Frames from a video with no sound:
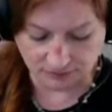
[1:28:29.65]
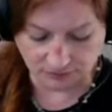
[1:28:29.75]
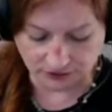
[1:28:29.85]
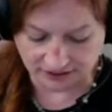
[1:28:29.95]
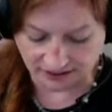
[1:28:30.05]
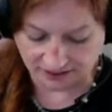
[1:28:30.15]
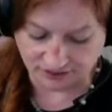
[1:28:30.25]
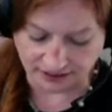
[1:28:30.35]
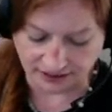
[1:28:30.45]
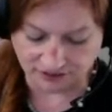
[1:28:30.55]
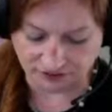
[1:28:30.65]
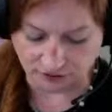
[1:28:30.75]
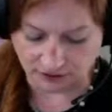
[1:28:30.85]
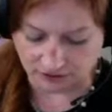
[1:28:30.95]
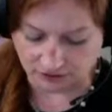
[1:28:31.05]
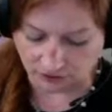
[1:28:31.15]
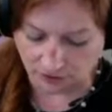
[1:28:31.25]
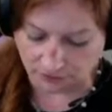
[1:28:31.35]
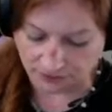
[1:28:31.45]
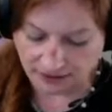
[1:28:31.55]
would testify so under
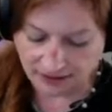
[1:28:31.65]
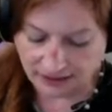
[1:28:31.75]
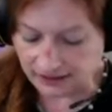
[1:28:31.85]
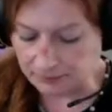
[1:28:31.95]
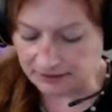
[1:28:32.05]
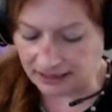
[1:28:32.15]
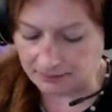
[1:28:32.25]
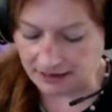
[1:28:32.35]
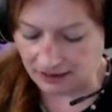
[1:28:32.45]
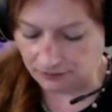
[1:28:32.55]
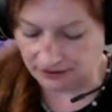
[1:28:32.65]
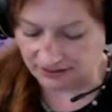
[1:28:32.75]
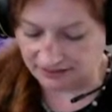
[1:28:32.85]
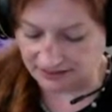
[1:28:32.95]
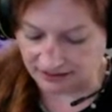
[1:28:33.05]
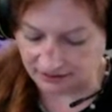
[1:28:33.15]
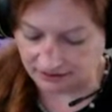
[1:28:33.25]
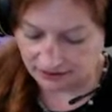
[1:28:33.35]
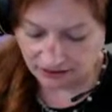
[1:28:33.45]
oath, he became angry and stated,